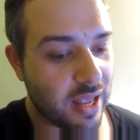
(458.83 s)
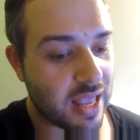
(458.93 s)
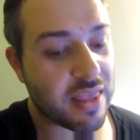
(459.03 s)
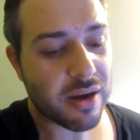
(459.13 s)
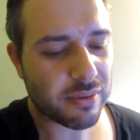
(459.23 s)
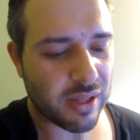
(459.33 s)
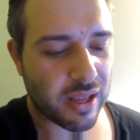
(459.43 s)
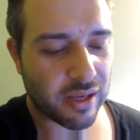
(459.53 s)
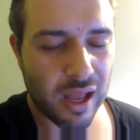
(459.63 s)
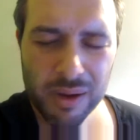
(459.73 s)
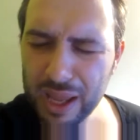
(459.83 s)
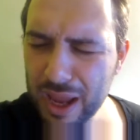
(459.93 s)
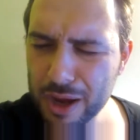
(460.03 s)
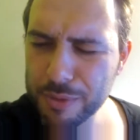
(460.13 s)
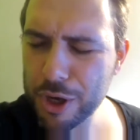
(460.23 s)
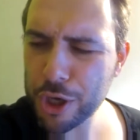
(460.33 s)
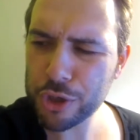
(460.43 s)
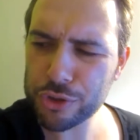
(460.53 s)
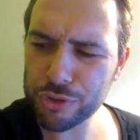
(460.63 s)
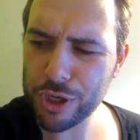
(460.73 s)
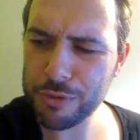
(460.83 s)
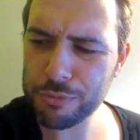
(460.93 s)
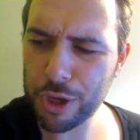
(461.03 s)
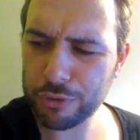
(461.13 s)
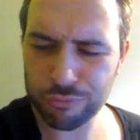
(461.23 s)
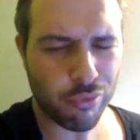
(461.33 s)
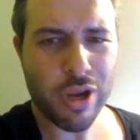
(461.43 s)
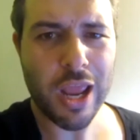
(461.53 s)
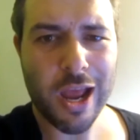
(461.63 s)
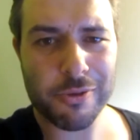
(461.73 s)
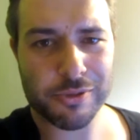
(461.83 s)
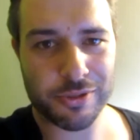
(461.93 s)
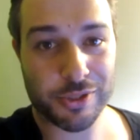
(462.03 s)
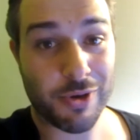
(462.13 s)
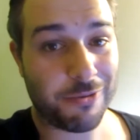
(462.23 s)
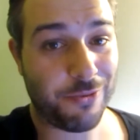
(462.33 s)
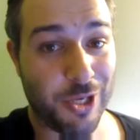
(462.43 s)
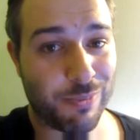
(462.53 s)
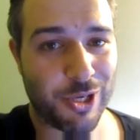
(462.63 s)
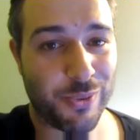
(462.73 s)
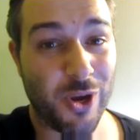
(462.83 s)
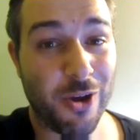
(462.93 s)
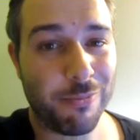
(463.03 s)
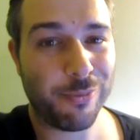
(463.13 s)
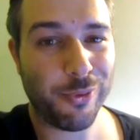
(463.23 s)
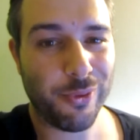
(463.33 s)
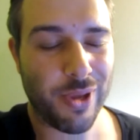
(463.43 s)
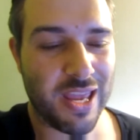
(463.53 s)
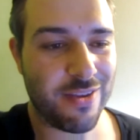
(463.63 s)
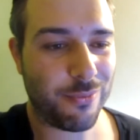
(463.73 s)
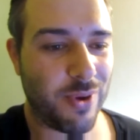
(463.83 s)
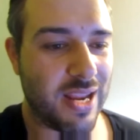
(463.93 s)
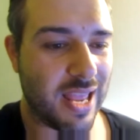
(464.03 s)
And then I was like, okay, I'm only going to stream like 3 hours, so I can finish by 12 before the heat